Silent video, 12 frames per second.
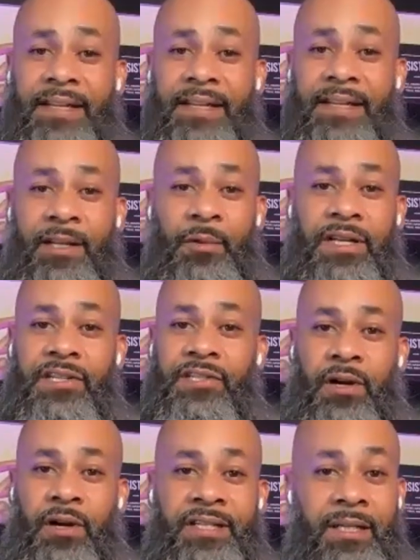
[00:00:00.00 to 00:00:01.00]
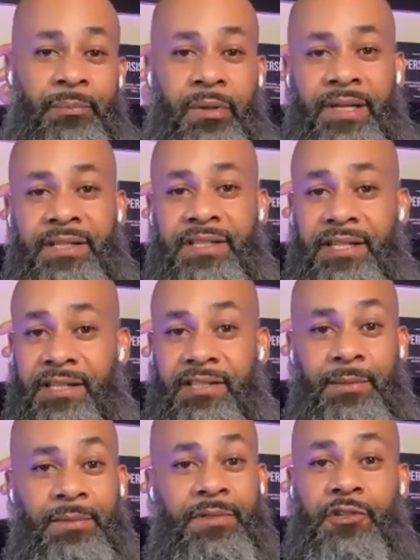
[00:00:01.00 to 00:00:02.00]
what I did was I started to implement
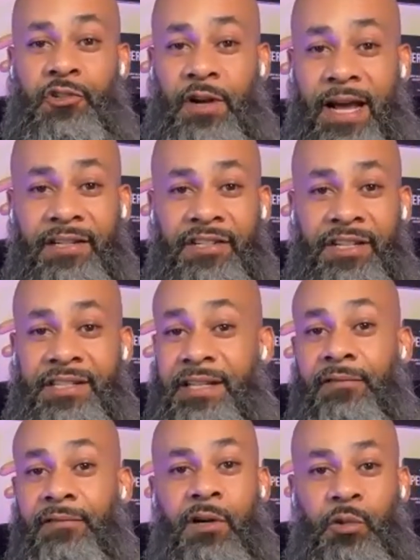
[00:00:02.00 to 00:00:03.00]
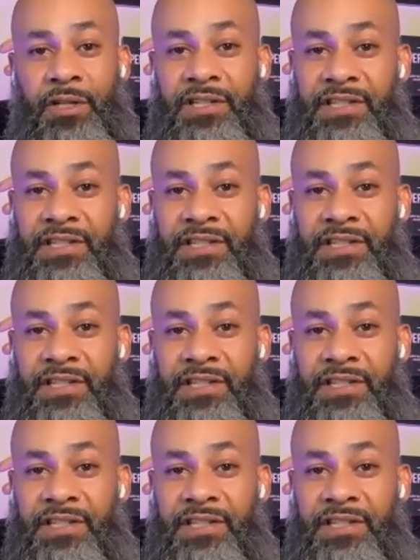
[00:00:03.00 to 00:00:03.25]
systems, strategies, and a virtual